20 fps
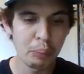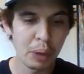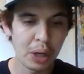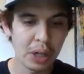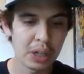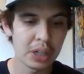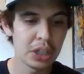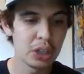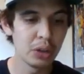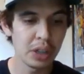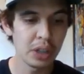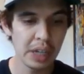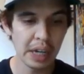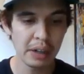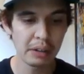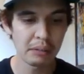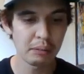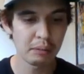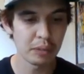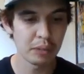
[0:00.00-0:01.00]
but you look
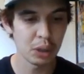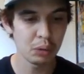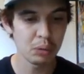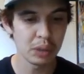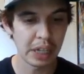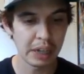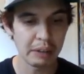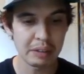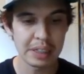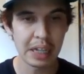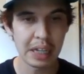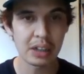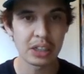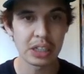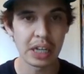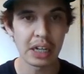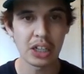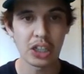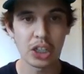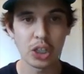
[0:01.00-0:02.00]
at, Davis
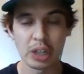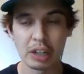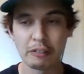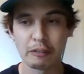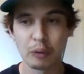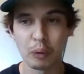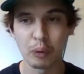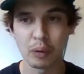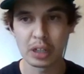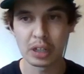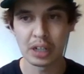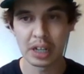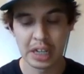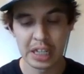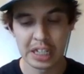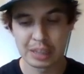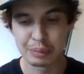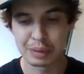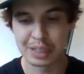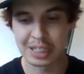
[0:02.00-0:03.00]
Alexander and Trey Ford
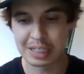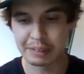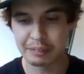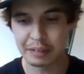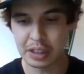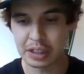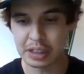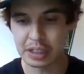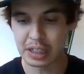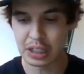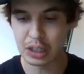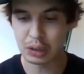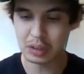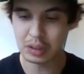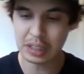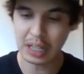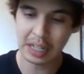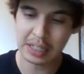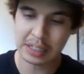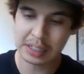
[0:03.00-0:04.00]
specifically, and
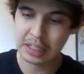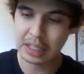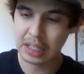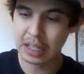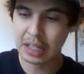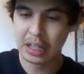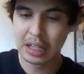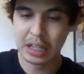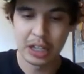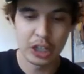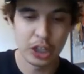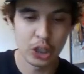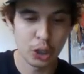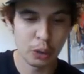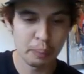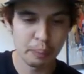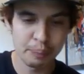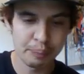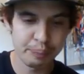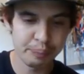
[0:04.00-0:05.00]
those guys, you
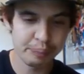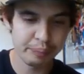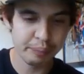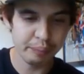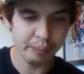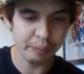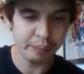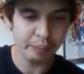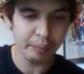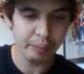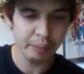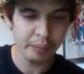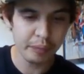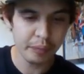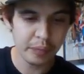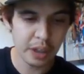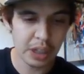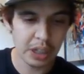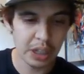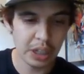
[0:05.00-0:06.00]
know,
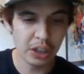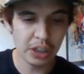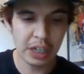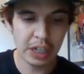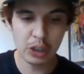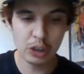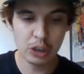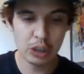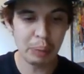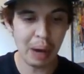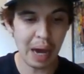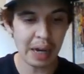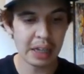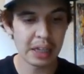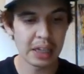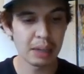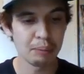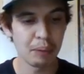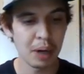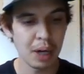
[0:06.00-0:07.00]
you look at who's
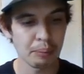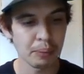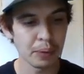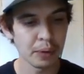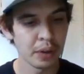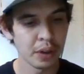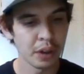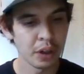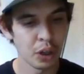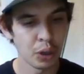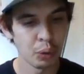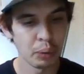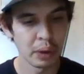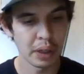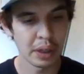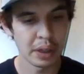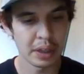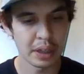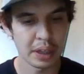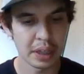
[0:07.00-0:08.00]
backing them up
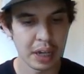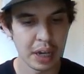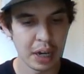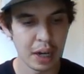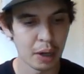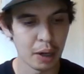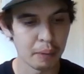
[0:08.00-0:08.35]
with,